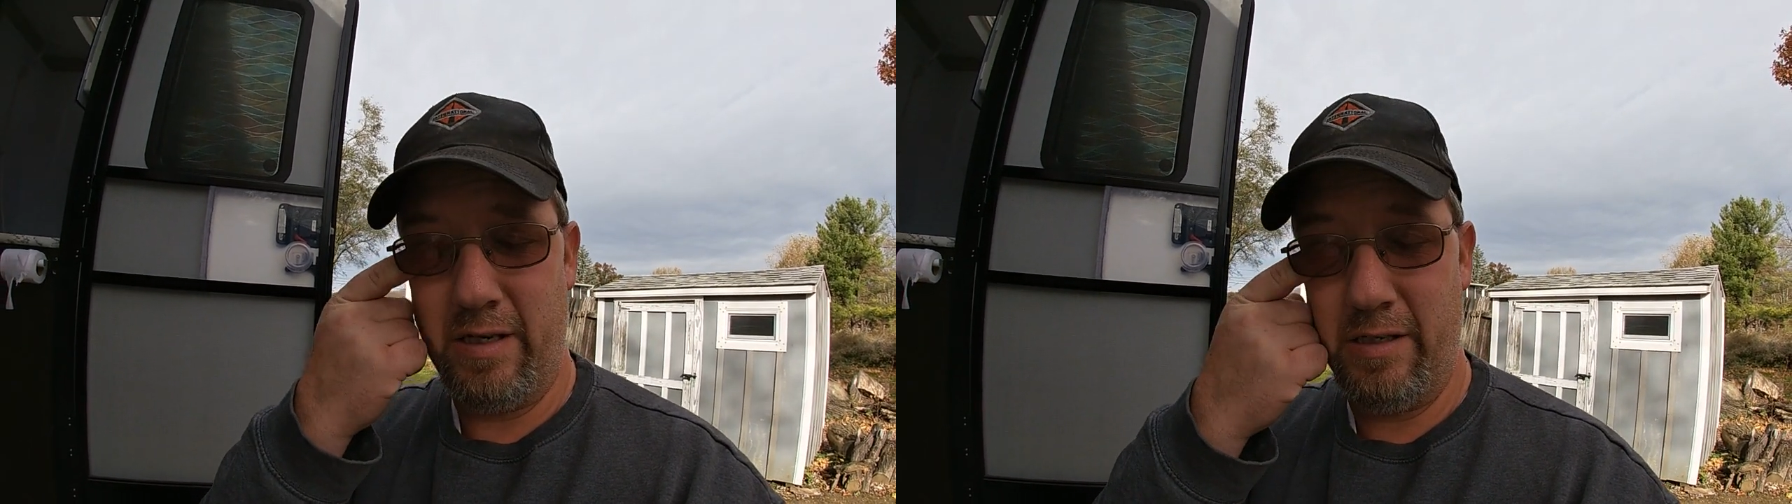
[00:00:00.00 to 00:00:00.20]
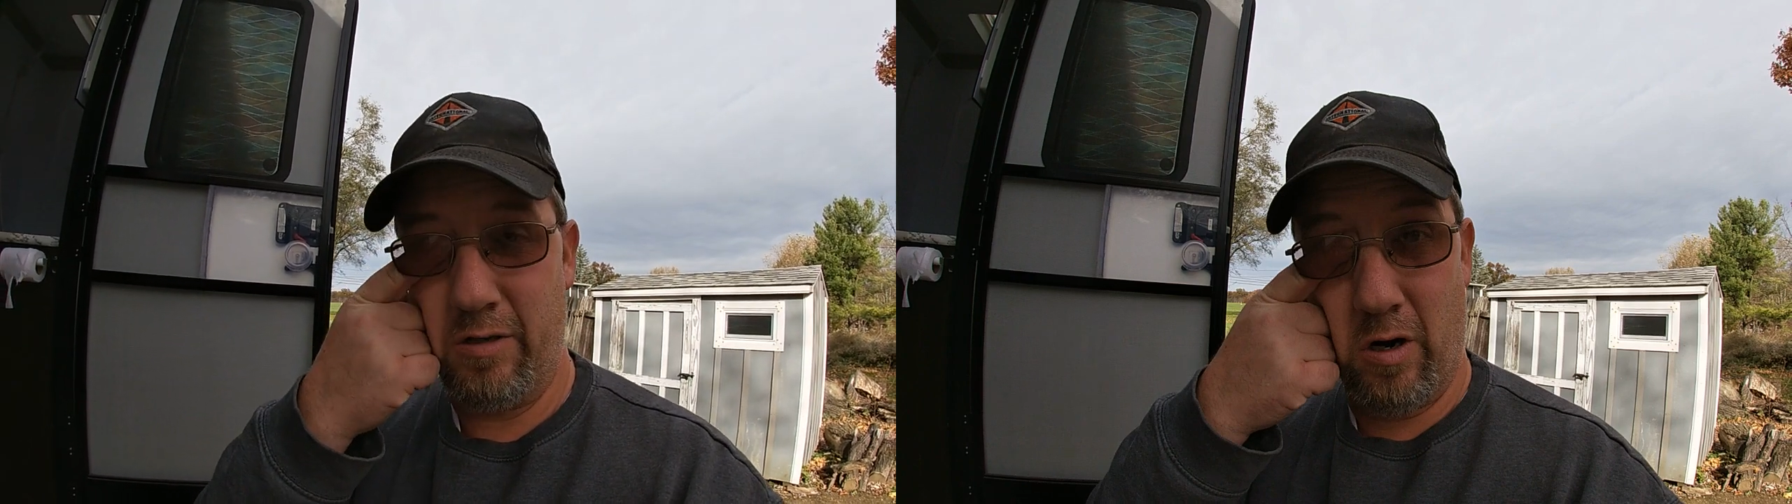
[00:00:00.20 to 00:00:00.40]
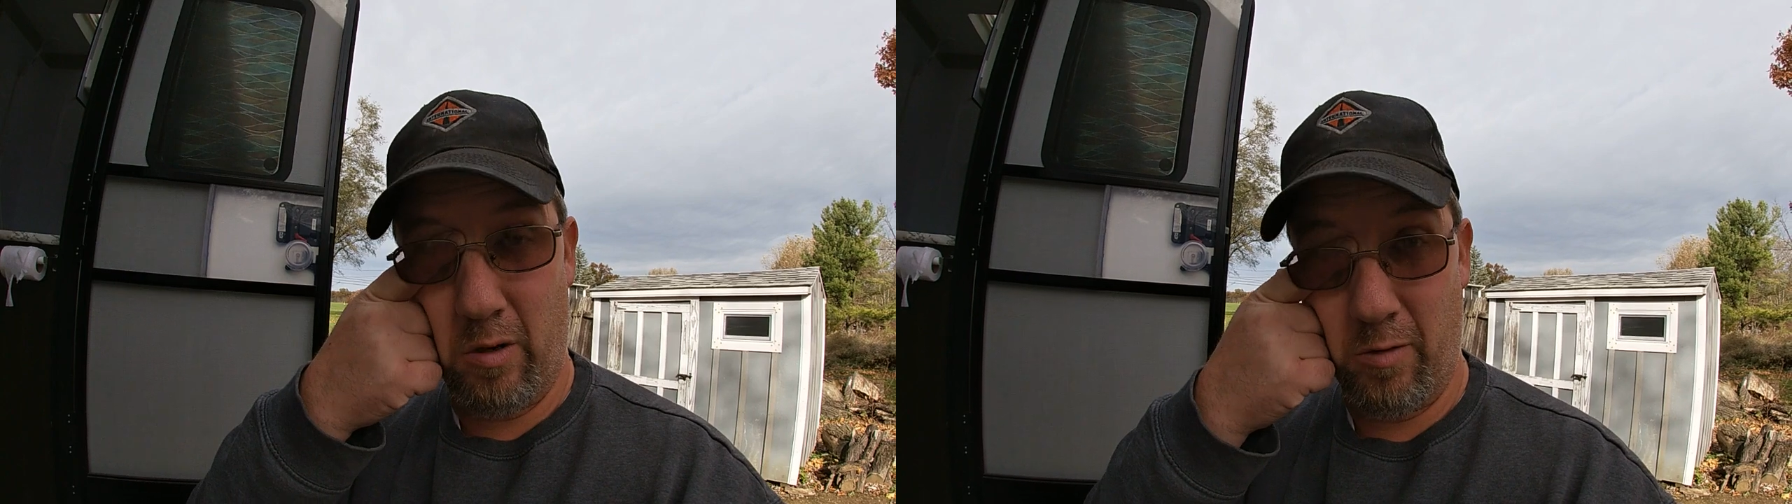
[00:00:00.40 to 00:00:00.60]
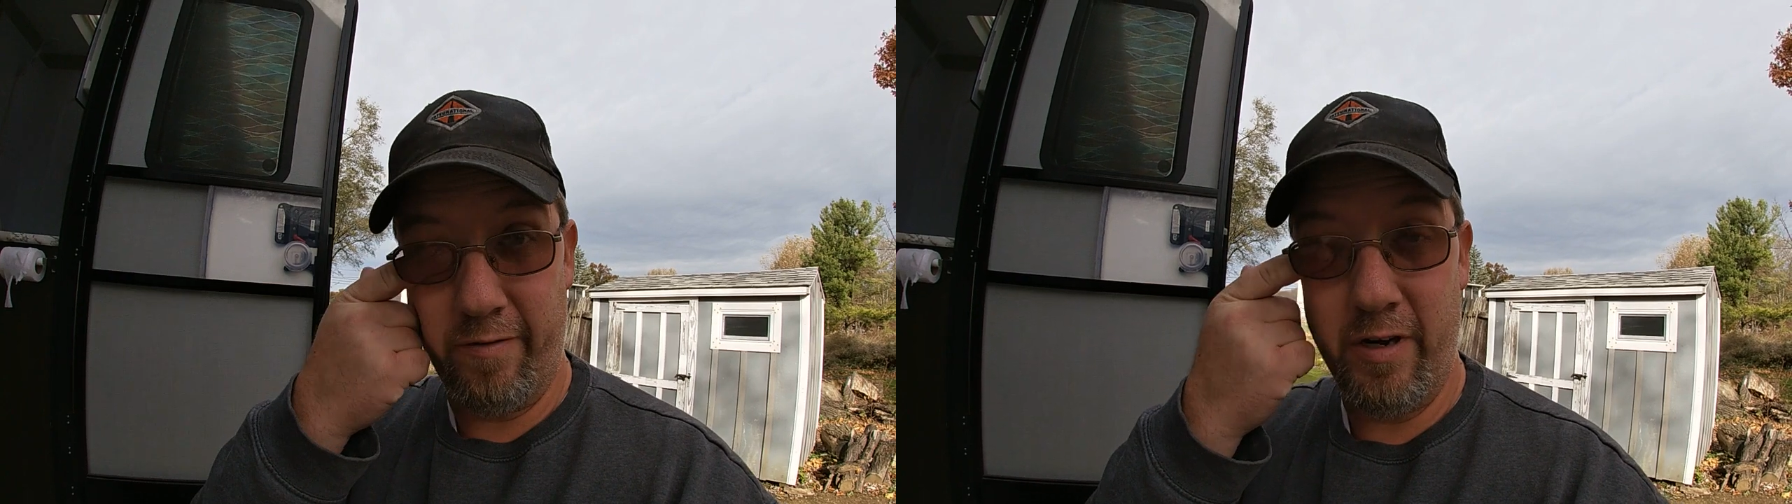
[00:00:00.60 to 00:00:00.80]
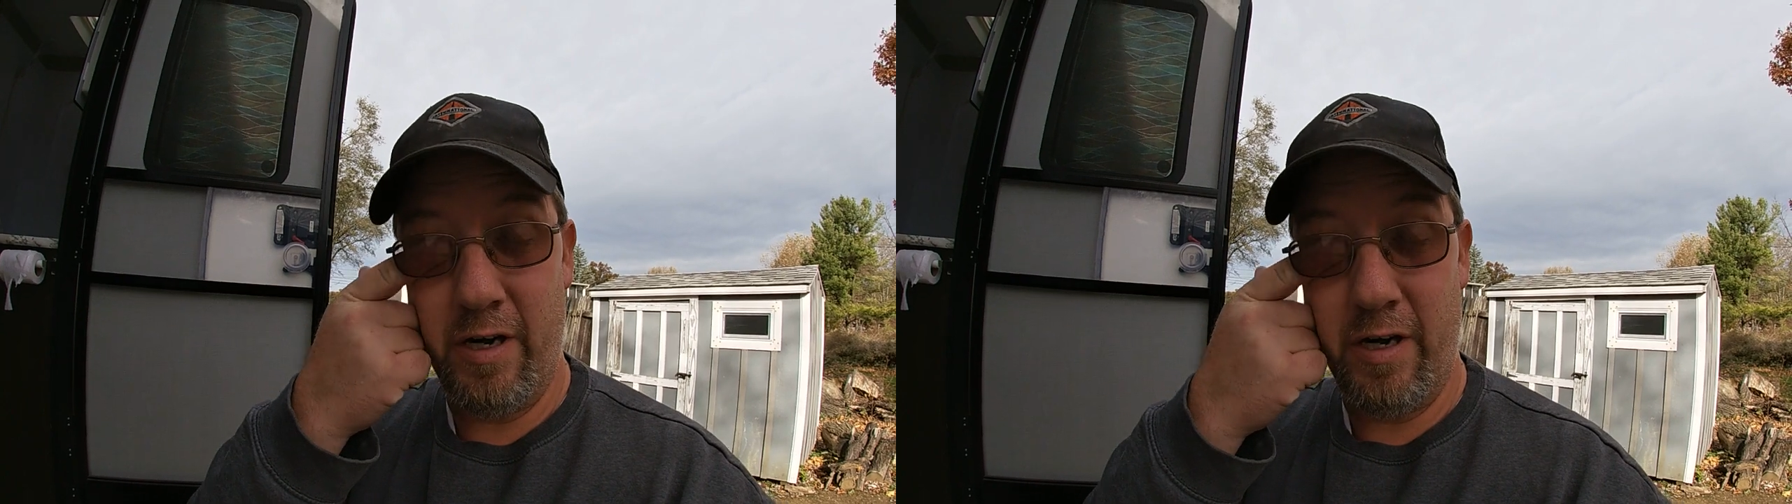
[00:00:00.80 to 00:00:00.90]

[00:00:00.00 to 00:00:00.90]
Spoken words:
East Harbor